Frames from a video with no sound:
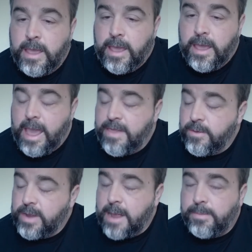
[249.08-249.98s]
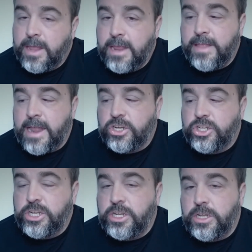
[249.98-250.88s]
And then when I played that
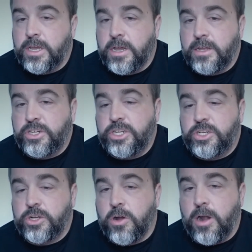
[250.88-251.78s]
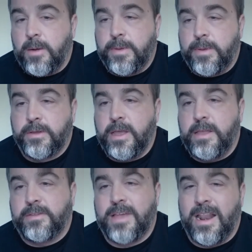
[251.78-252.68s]
G sharp,
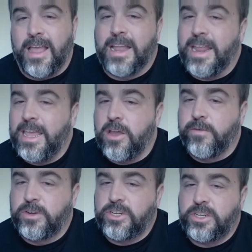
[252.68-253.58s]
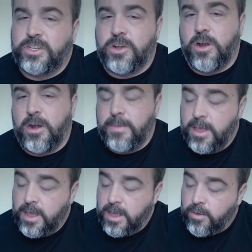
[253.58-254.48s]
it's kind of like an E over G sharp.
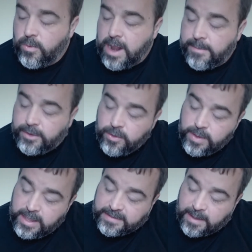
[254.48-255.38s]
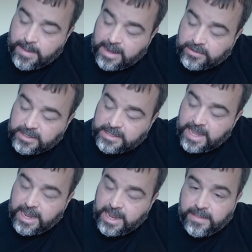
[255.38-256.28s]
What I'm doing is I'm actually
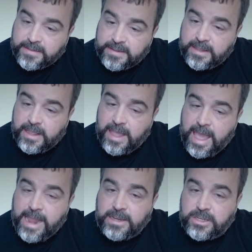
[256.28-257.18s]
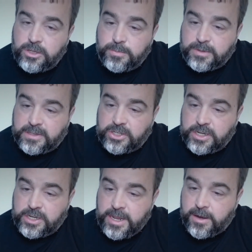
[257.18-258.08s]
taking this A2 position
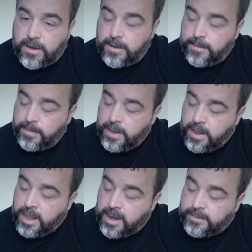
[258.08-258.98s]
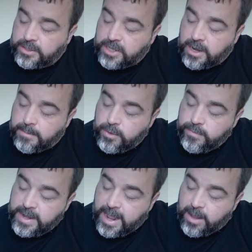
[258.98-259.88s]
here, and I'm just going to move
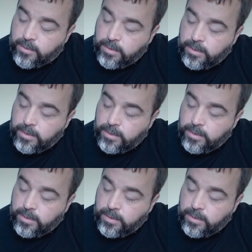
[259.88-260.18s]
it down